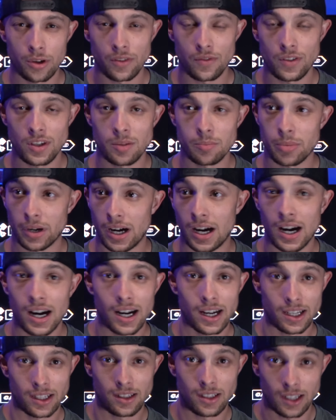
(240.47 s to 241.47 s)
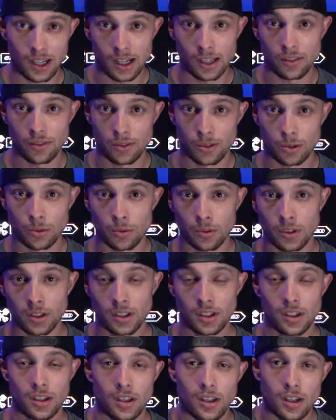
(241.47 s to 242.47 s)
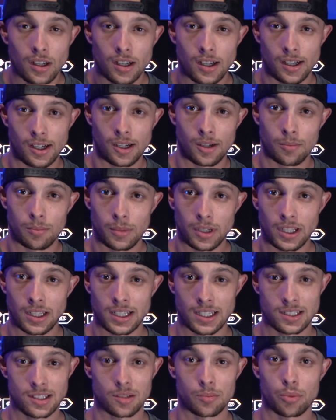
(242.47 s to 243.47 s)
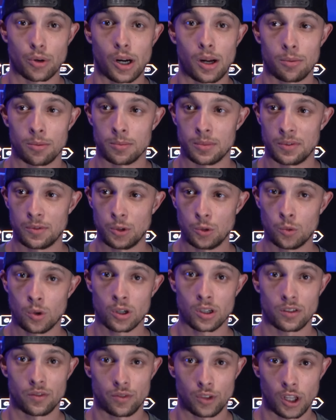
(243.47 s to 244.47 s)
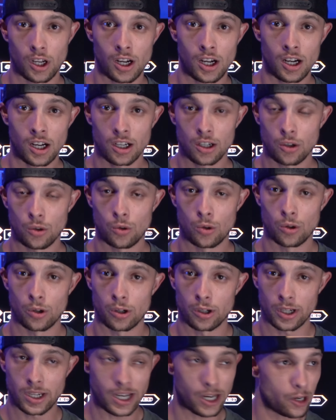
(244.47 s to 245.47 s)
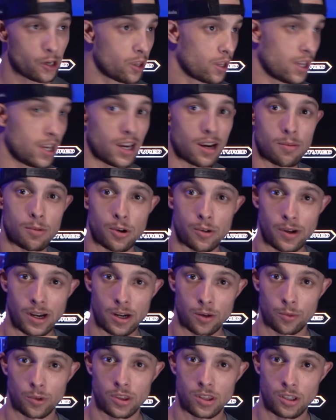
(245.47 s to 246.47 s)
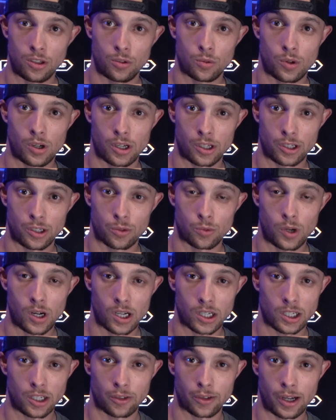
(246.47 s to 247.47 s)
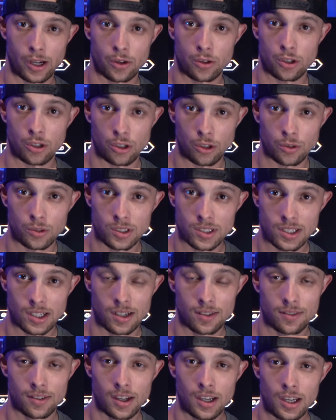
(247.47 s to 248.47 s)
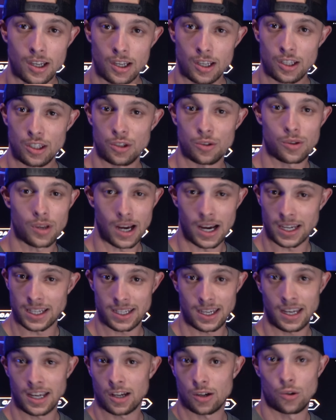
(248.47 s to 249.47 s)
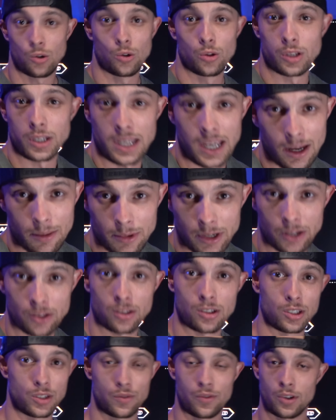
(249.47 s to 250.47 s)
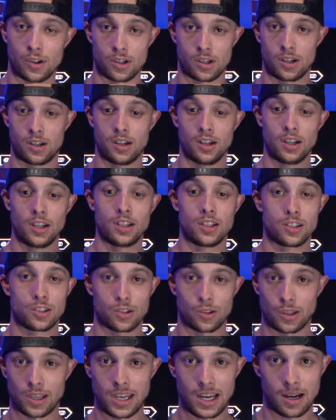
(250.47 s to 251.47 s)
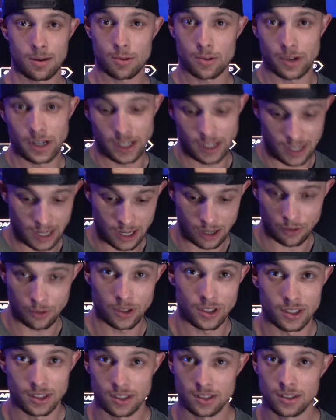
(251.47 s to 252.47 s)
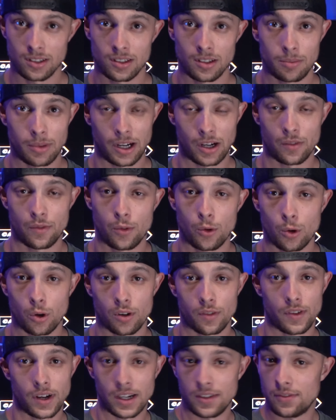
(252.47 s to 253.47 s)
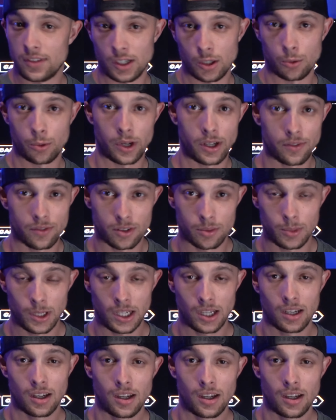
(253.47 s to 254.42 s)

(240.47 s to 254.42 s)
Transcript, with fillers: feet behind the iPhone. Um, and that's the problem. If you want to vlog or carry the camera around with you while you're walking around and doing stuff, you, I can't hold the camera out this far. So the camera right now is about four or five feet away from me,